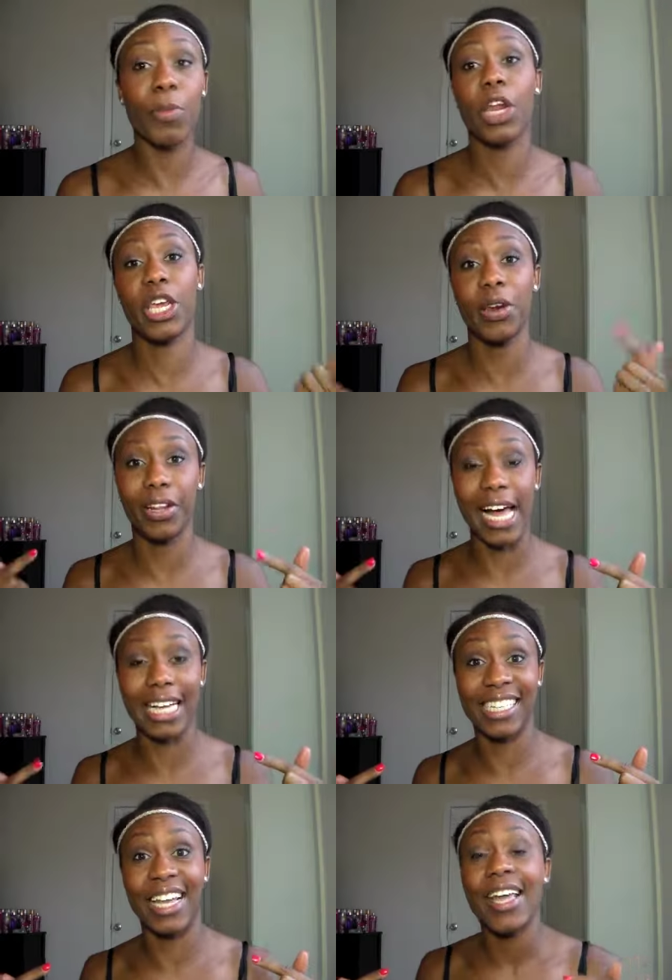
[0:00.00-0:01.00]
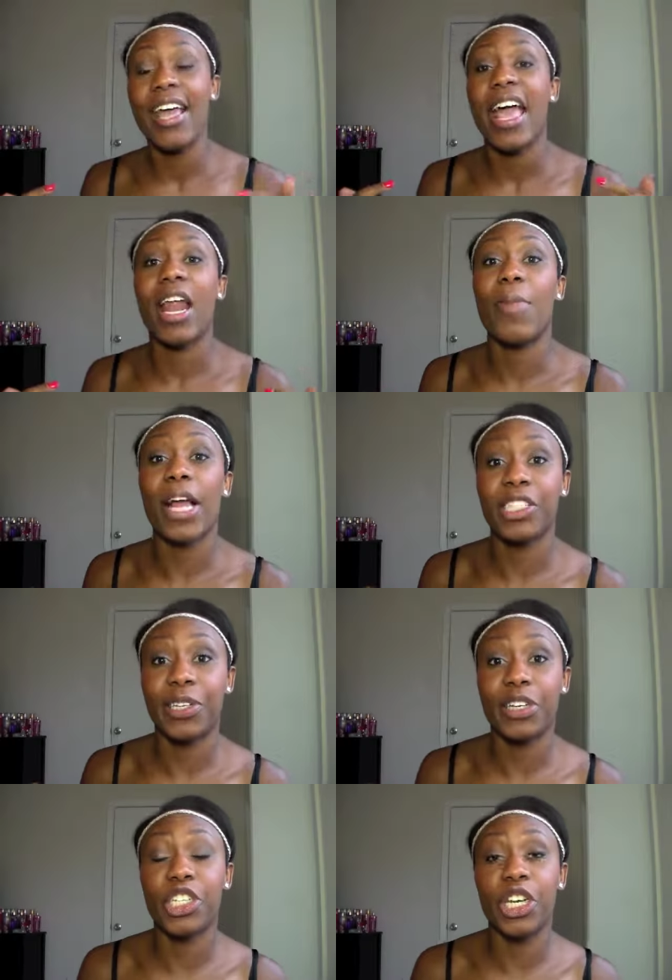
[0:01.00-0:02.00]
I'm going to utilize it and I'm
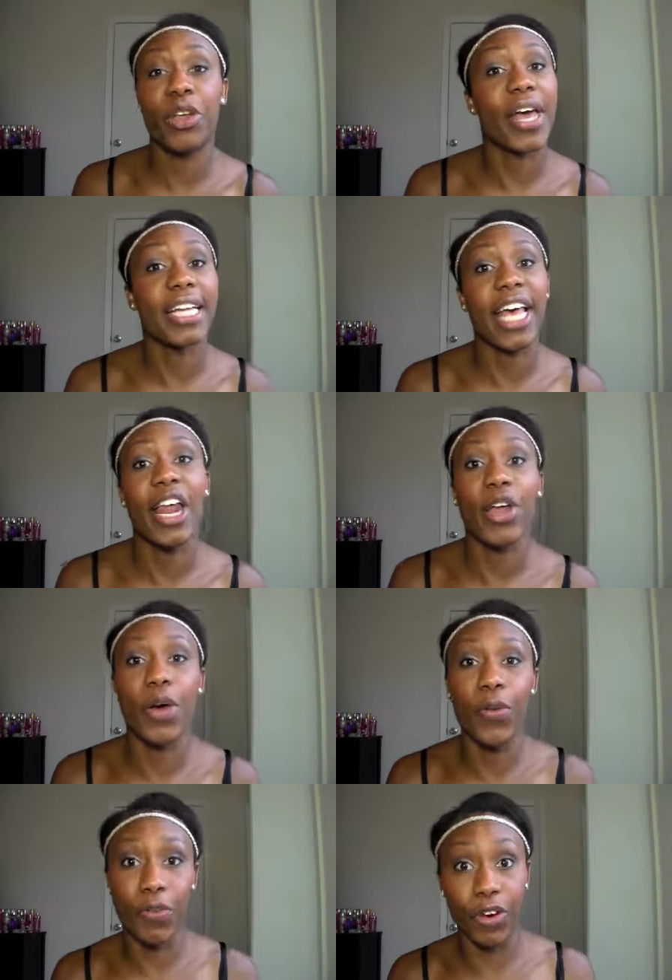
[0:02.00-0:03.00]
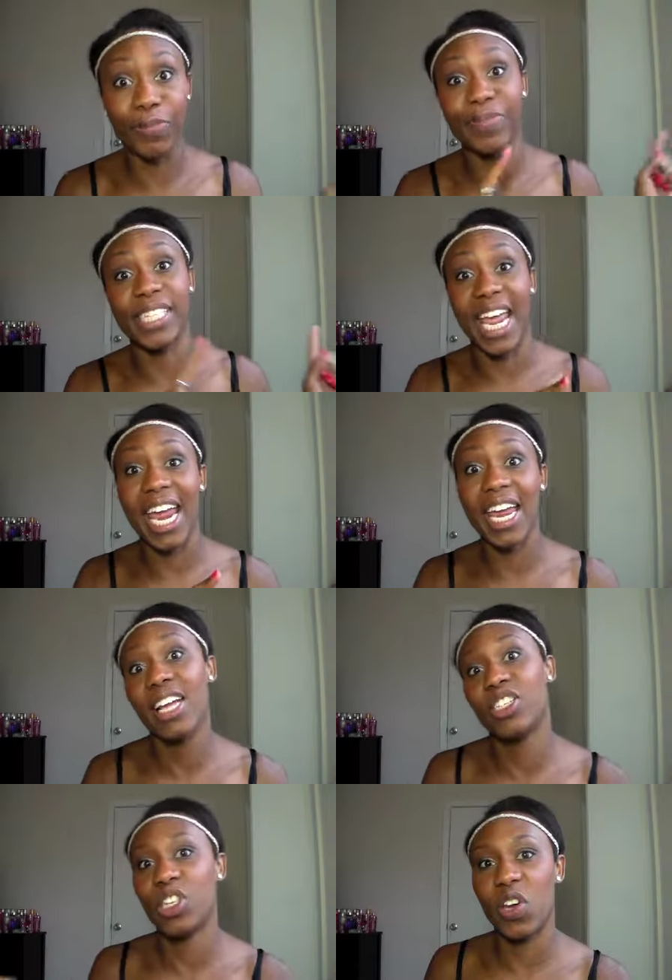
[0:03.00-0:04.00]
actually going to show you guys how to go from
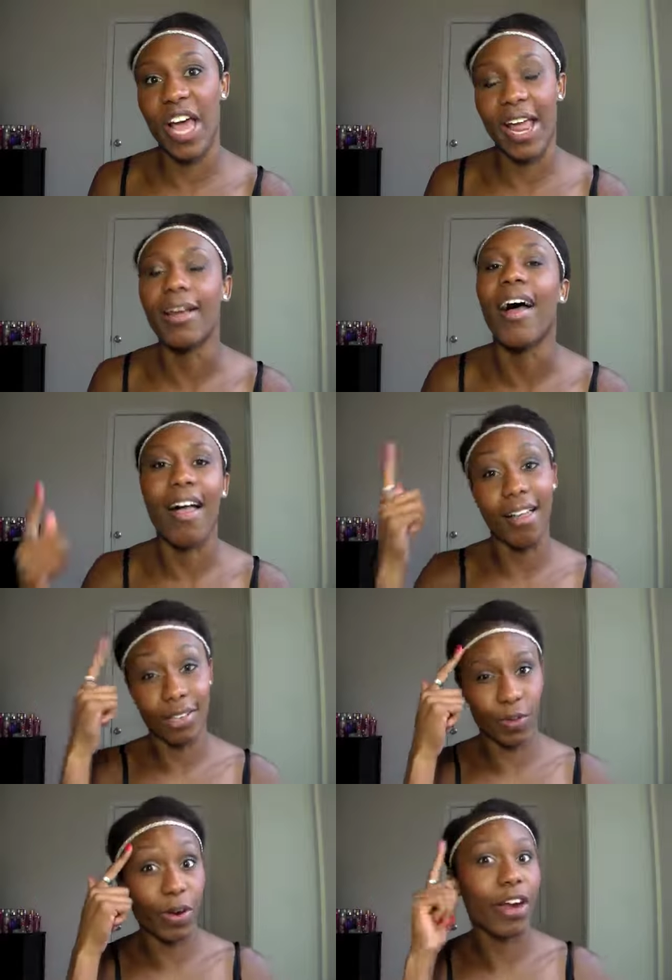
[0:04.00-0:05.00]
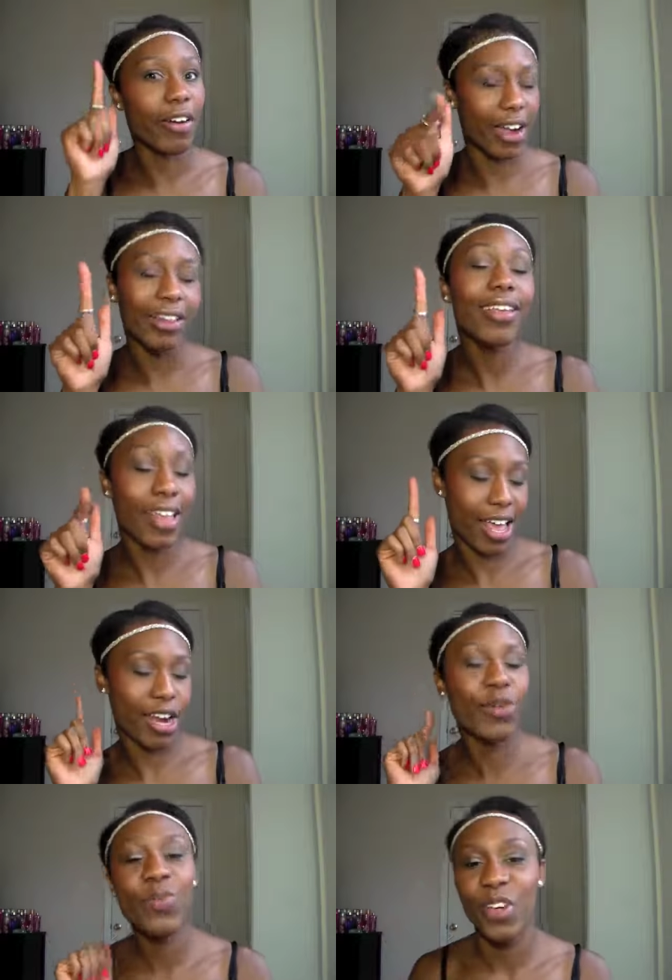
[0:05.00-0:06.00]
day to night. Uh-huh, smart, right?
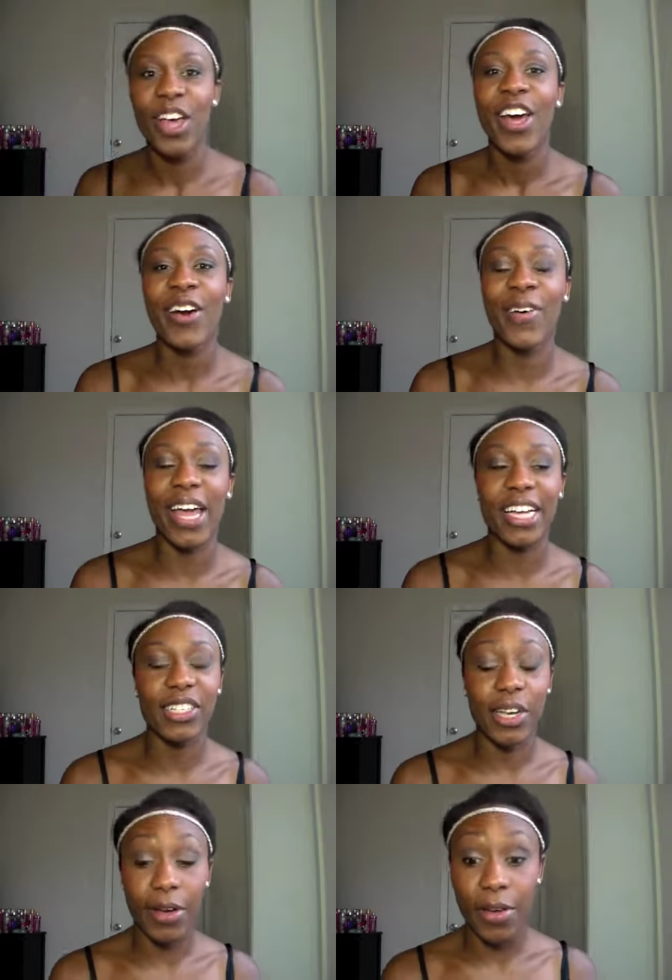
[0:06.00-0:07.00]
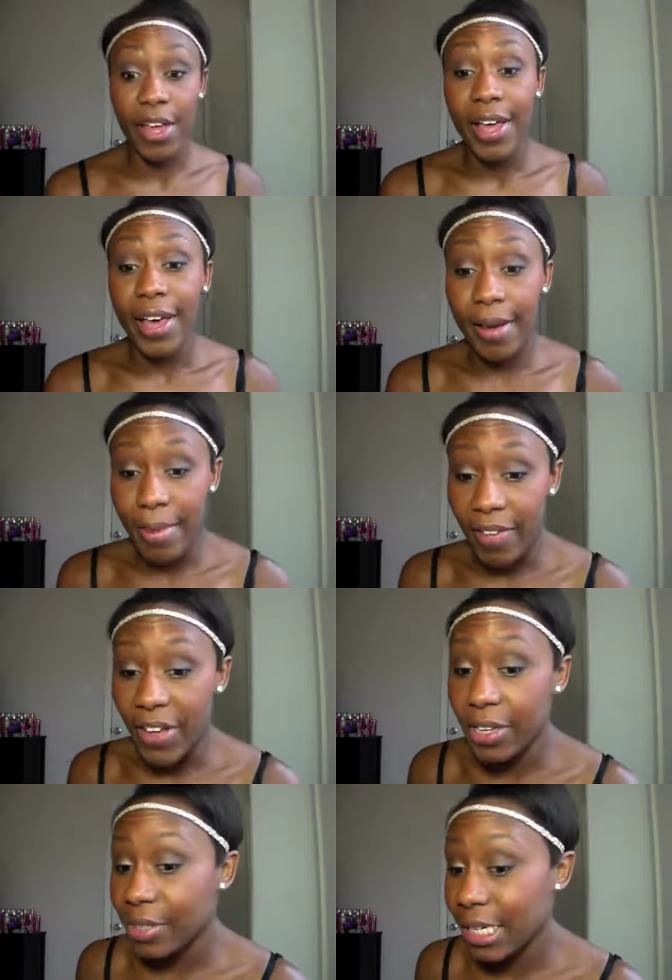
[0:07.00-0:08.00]
Okay, so um, my
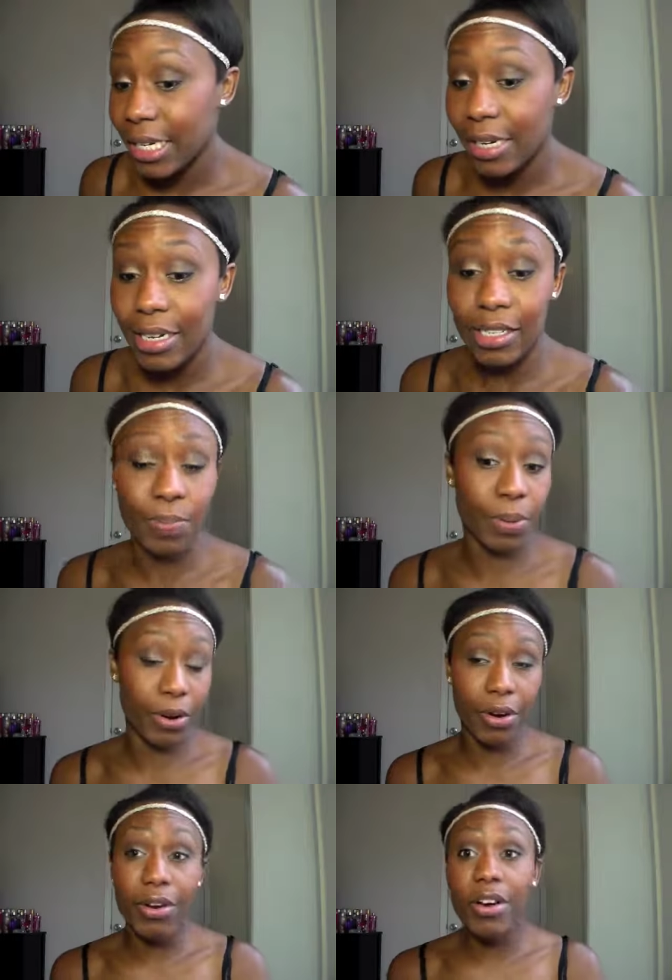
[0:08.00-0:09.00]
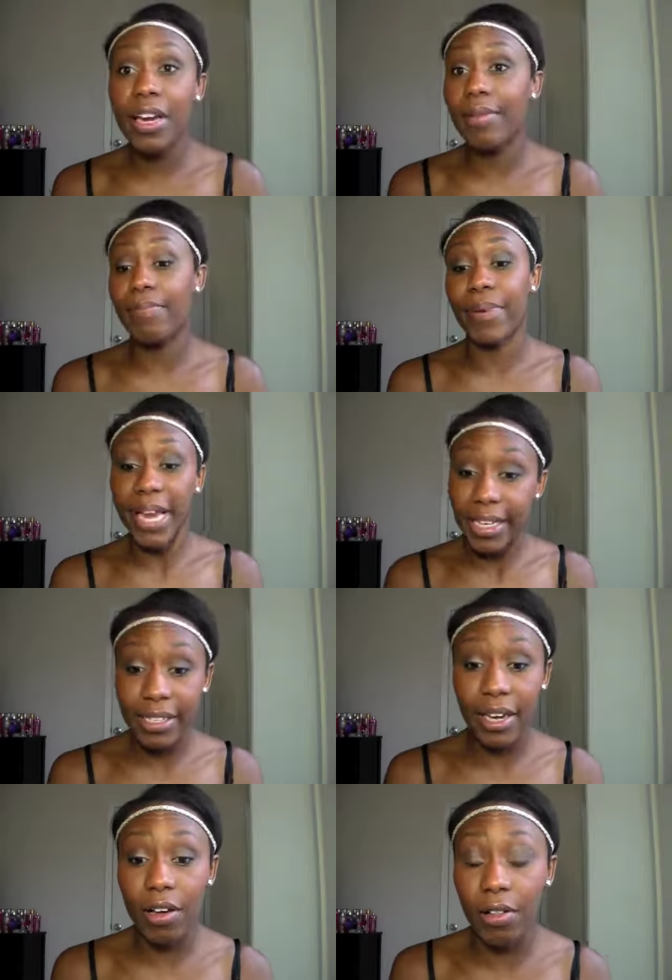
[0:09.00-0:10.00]
face right now is pretty
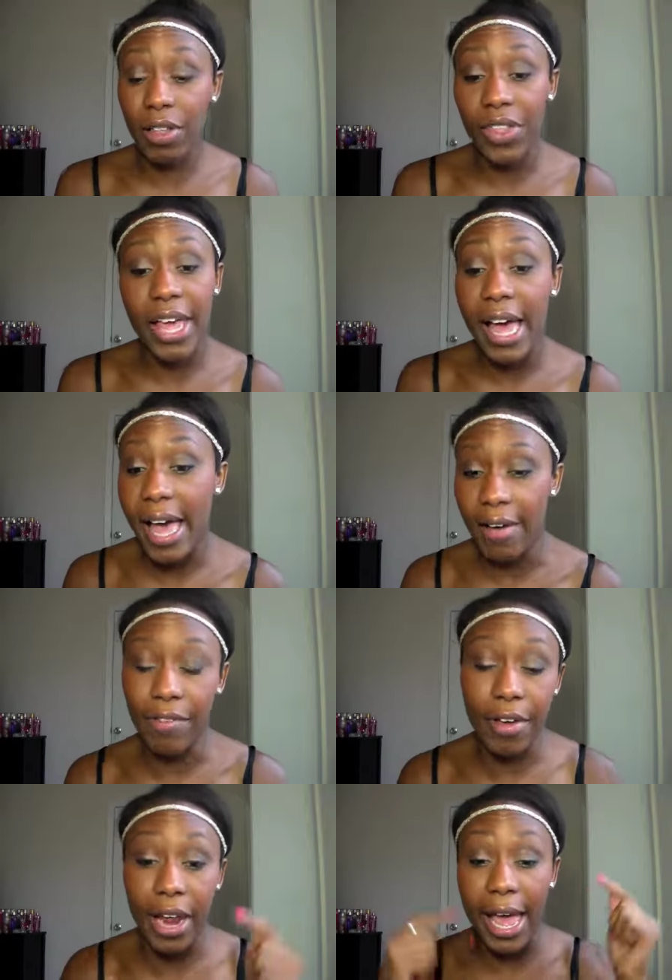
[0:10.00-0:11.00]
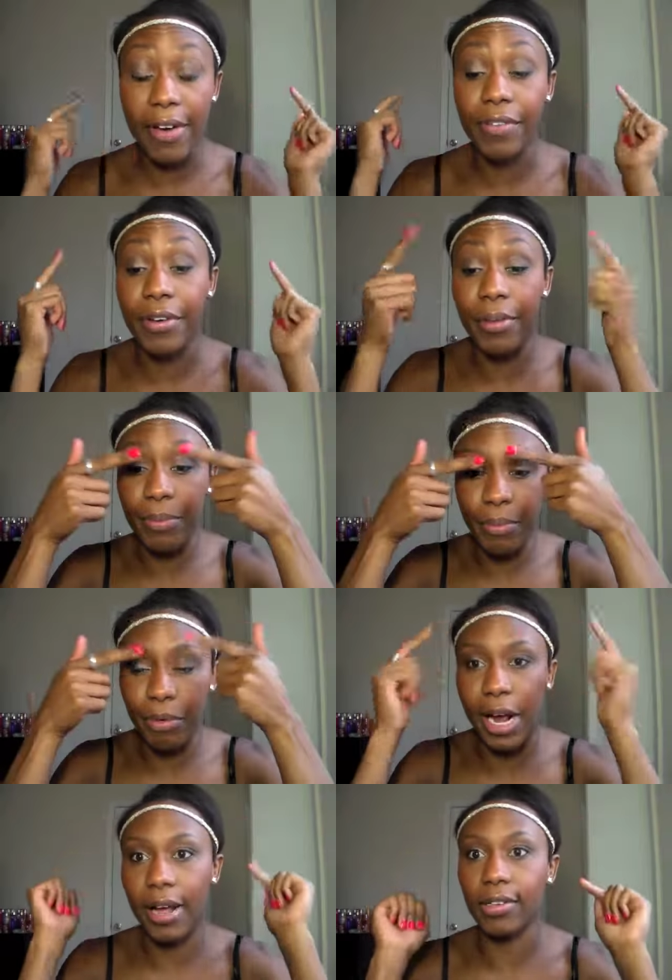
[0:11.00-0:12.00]
basic. Only thing I have on, I have on
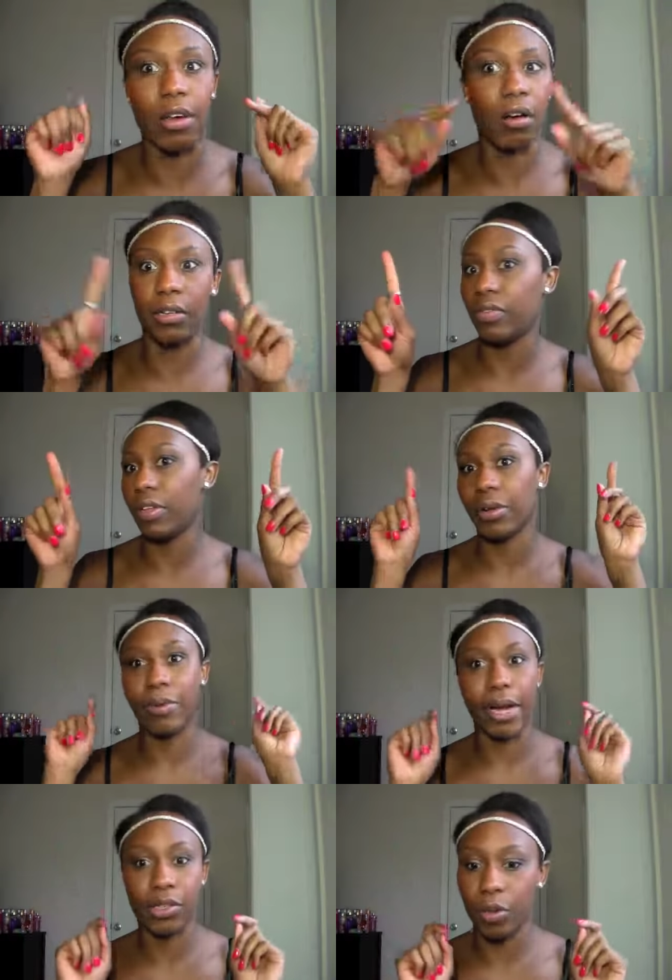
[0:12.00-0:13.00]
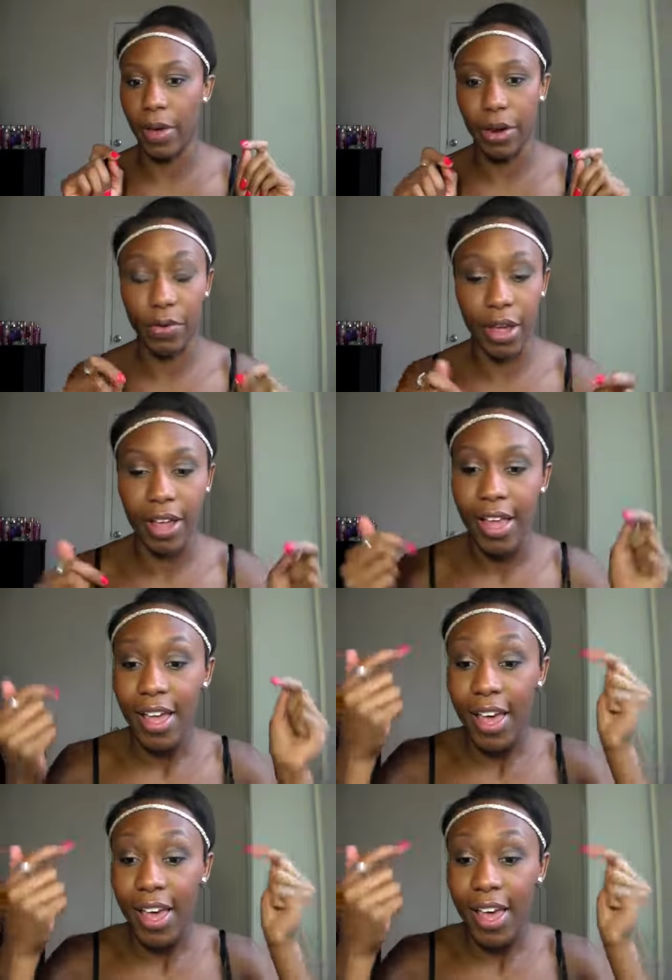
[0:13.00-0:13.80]
brows. Always fill in your brows, no matter what.